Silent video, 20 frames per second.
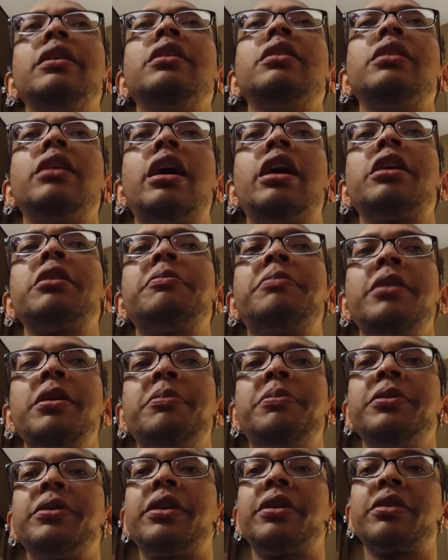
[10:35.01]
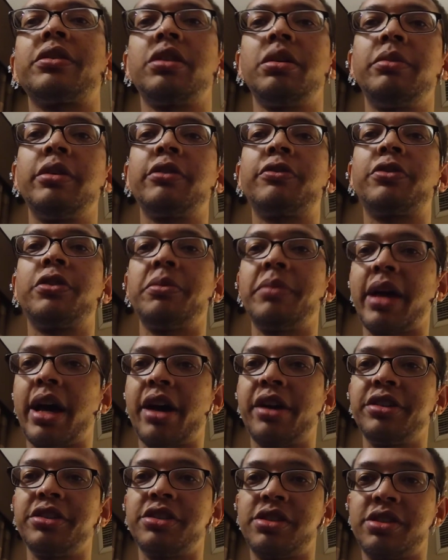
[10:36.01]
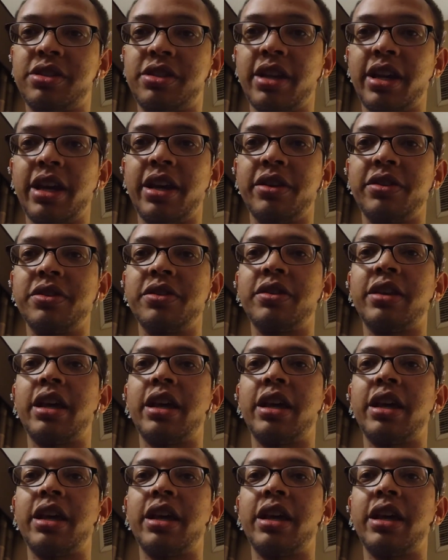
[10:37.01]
a lot of people that are coming from out of state